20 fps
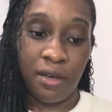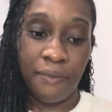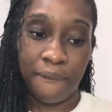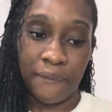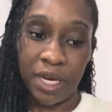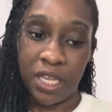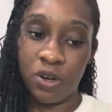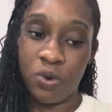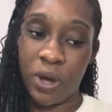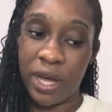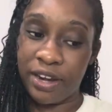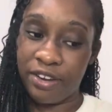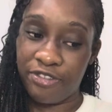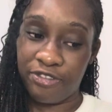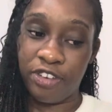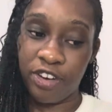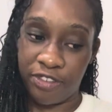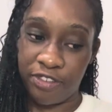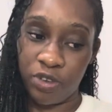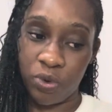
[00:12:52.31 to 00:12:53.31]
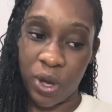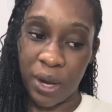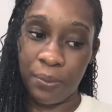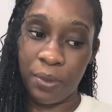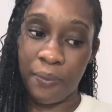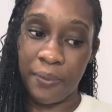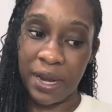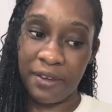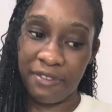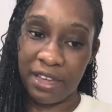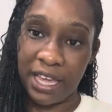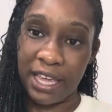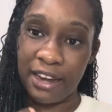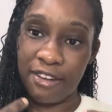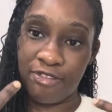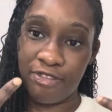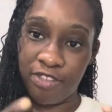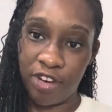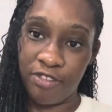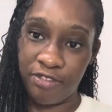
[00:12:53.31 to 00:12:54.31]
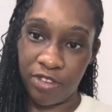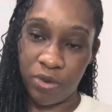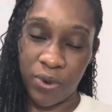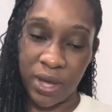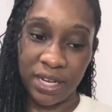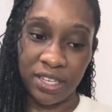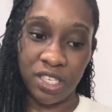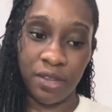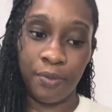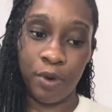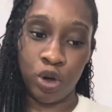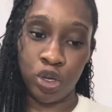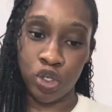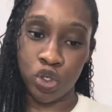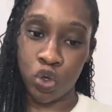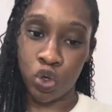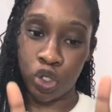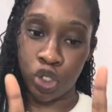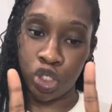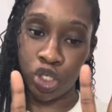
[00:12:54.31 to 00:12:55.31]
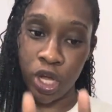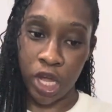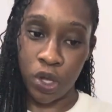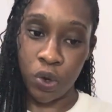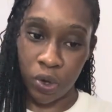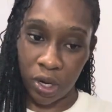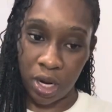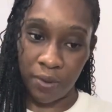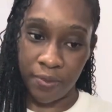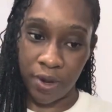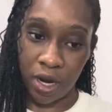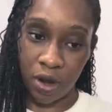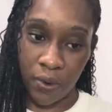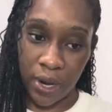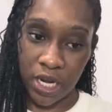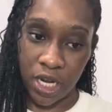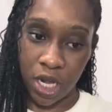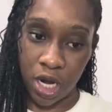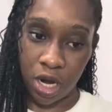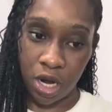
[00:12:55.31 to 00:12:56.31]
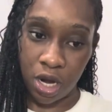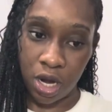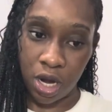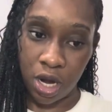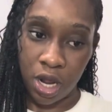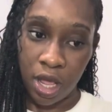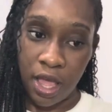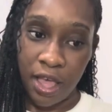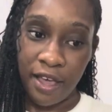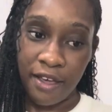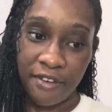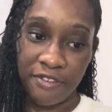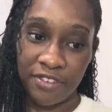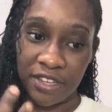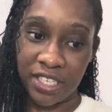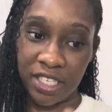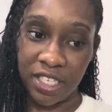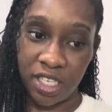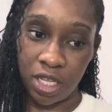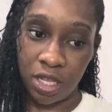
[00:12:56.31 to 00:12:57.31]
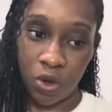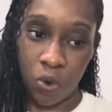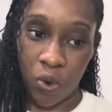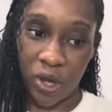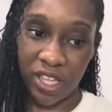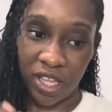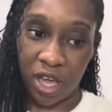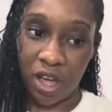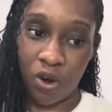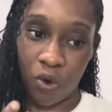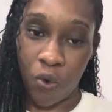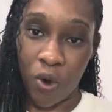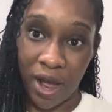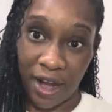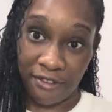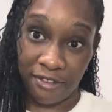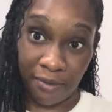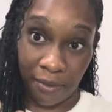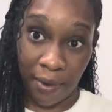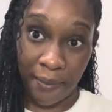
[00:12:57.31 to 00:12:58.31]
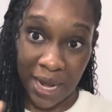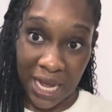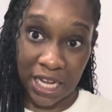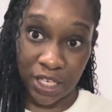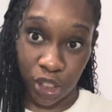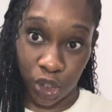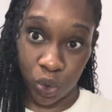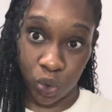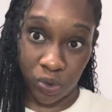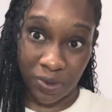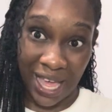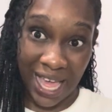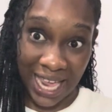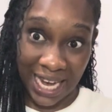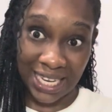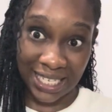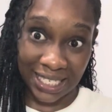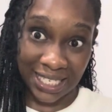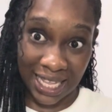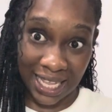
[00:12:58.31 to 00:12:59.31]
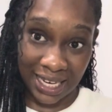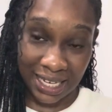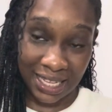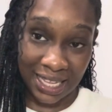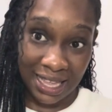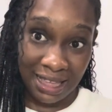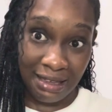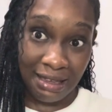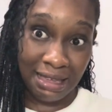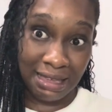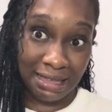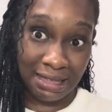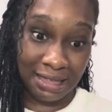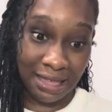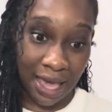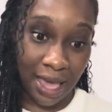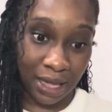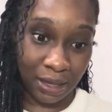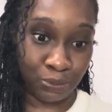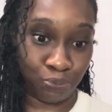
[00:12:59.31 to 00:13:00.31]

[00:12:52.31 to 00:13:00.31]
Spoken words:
But I don't want the fluffy one, but I never get the fluffy one, so I just go try out them here one here to see what can go on from my bathroom. You understand? Yeah.